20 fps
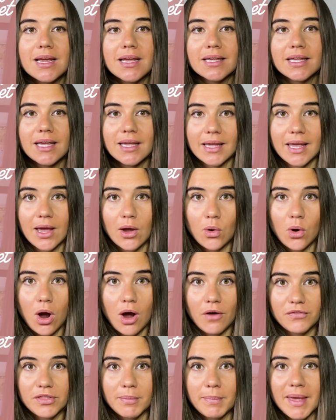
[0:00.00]
can go
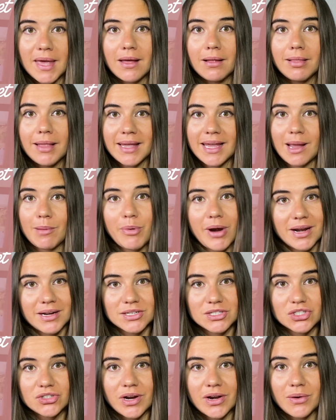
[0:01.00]
off the pill and get pregnant
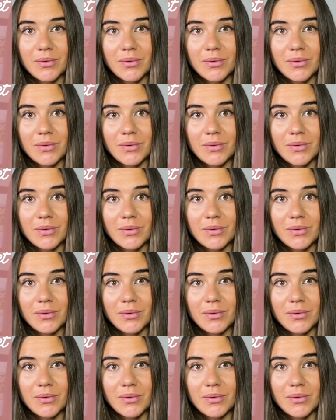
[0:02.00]
straight